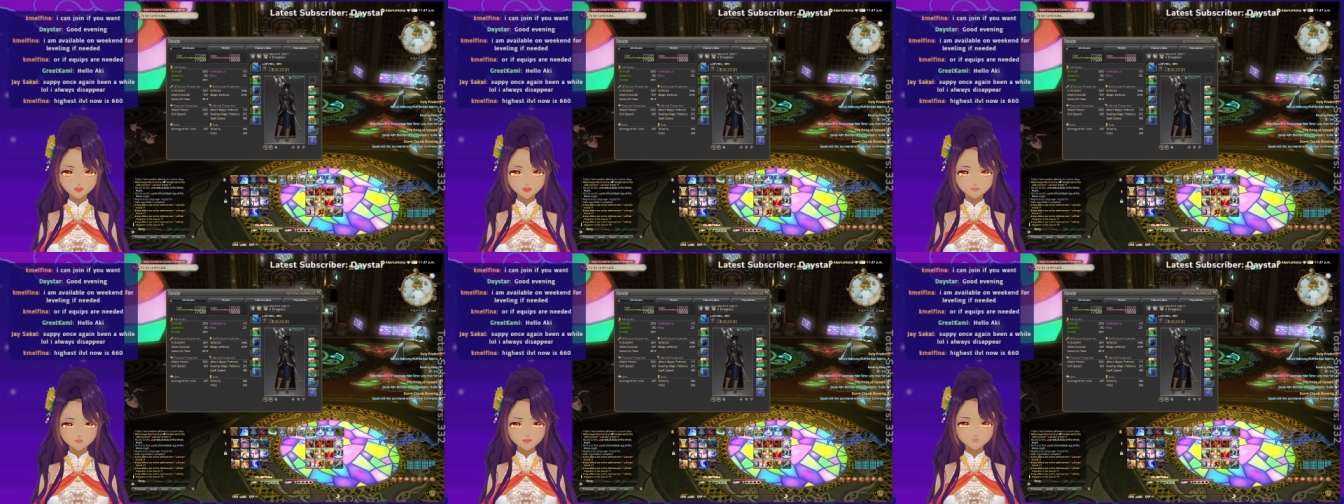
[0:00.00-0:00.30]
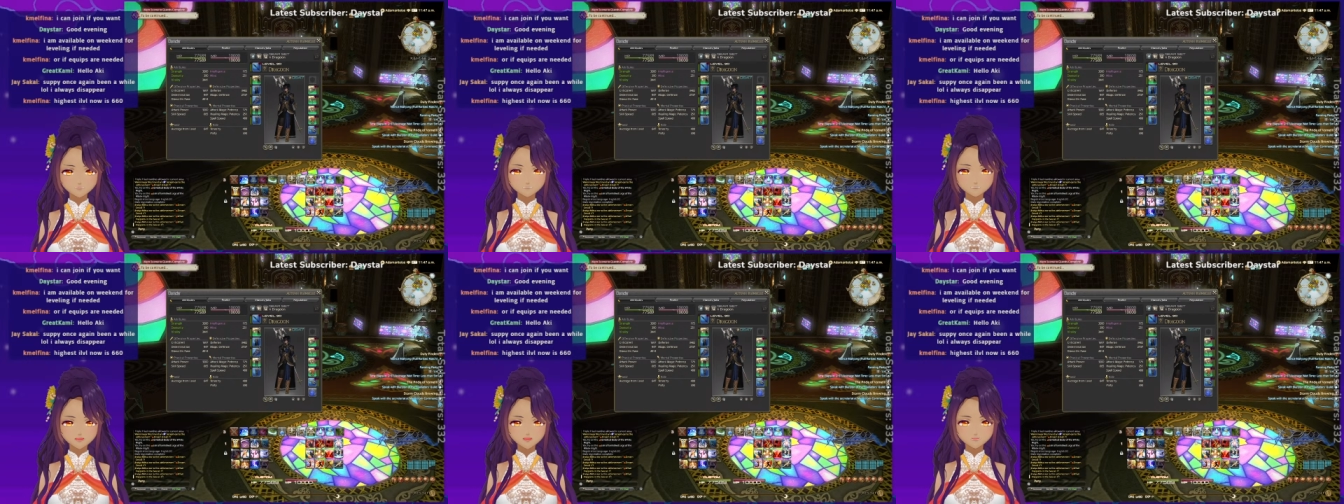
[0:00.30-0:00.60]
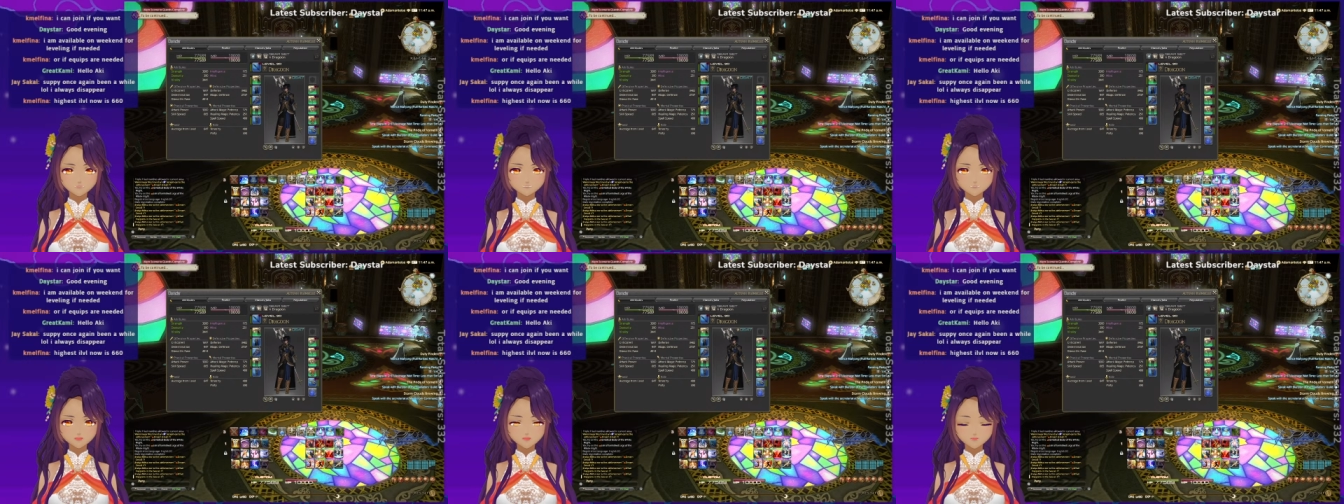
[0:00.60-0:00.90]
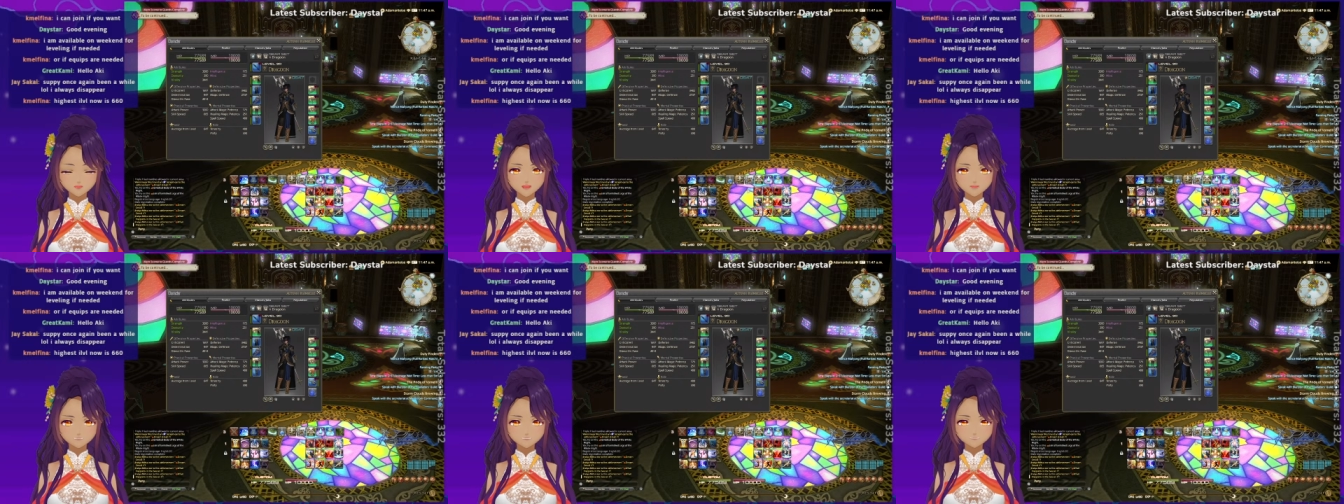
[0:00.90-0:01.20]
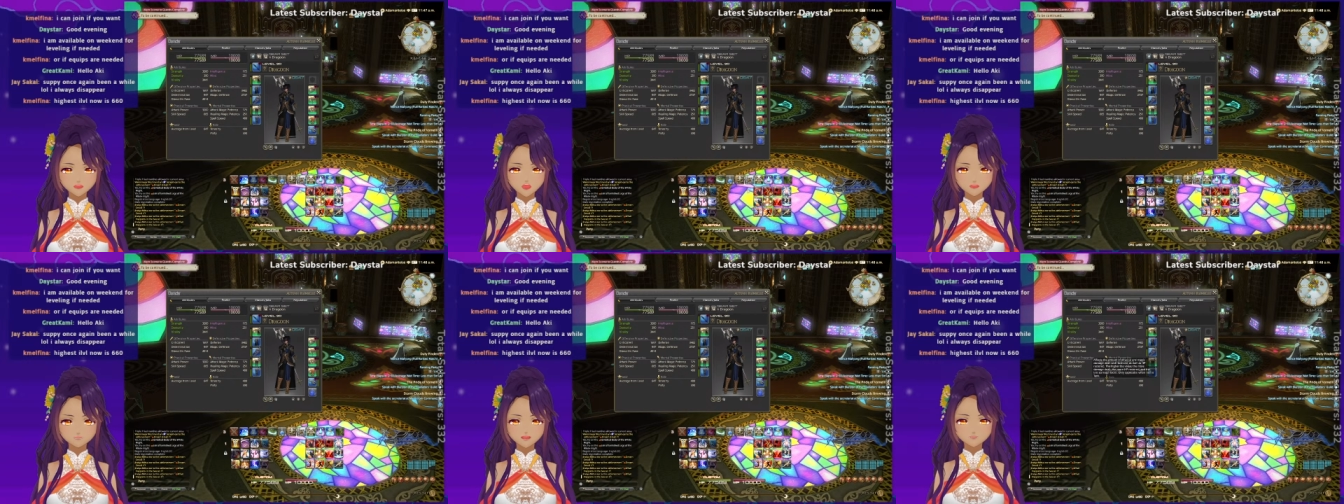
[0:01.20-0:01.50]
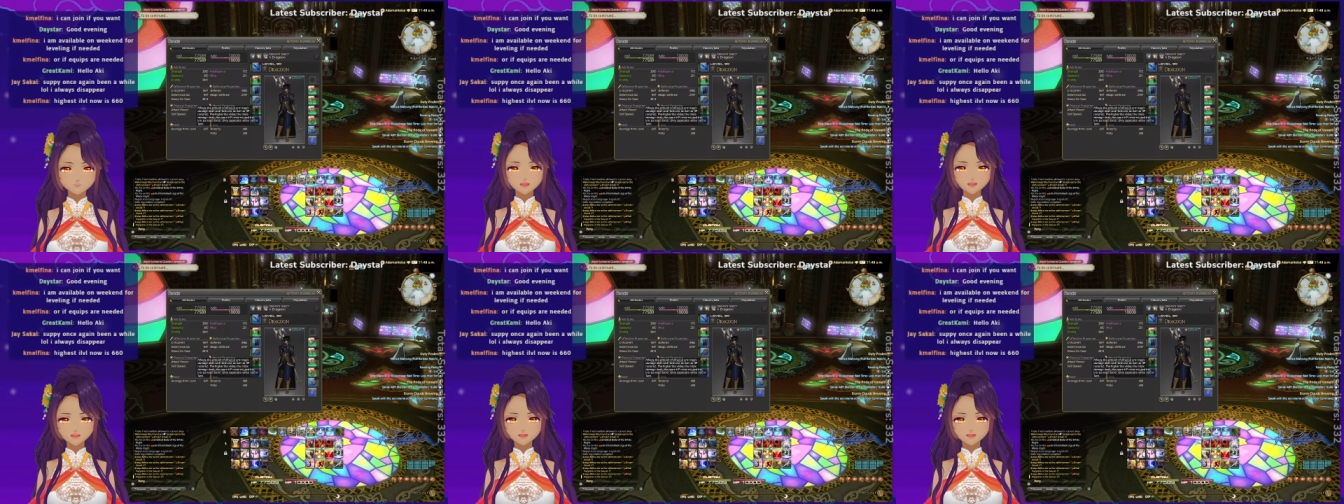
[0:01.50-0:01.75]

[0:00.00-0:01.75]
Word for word: I think skill speed was always, like,